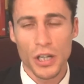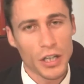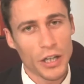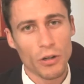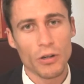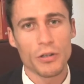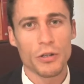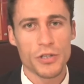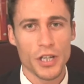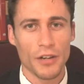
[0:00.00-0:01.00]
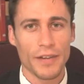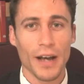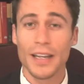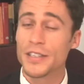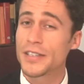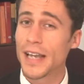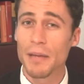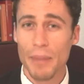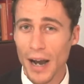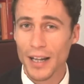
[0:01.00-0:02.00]
clear yourself out and
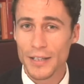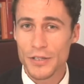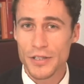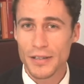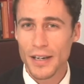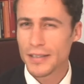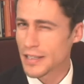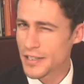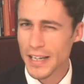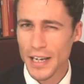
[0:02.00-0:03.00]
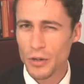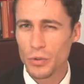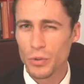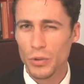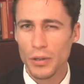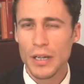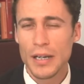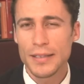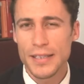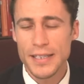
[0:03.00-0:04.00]
stay balanced, to stay cool,
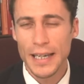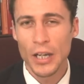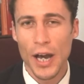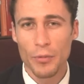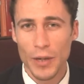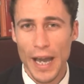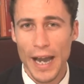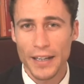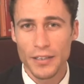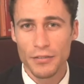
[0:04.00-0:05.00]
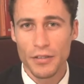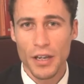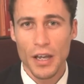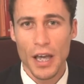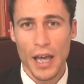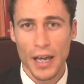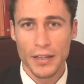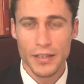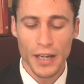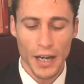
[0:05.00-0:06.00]
to stay non-reactive,
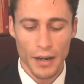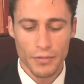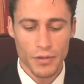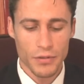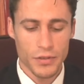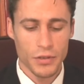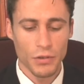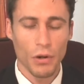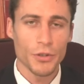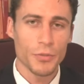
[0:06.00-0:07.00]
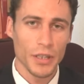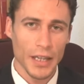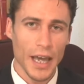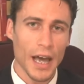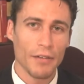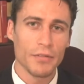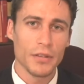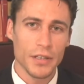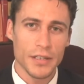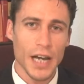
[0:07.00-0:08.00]
and to ultimately
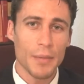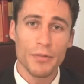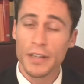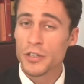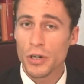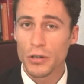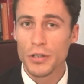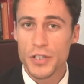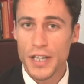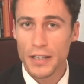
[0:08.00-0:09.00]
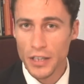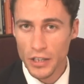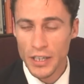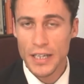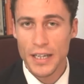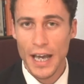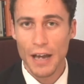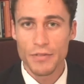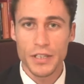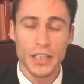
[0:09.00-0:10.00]
have the type of internal state that you need to
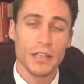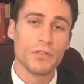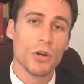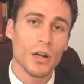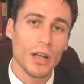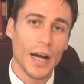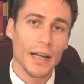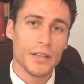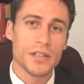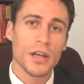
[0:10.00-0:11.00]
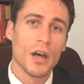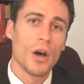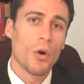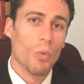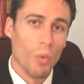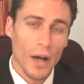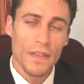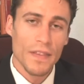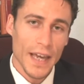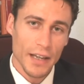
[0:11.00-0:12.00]
have to give your clients
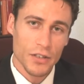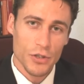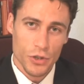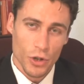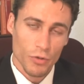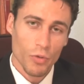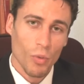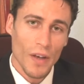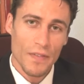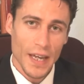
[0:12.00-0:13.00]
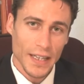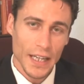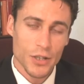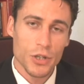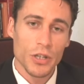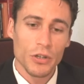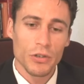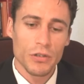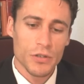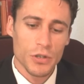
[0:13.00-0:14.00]
what they deserve, what they need, so
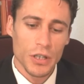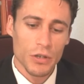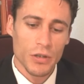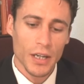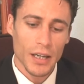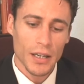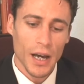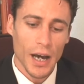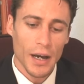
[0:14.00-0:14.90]
that you can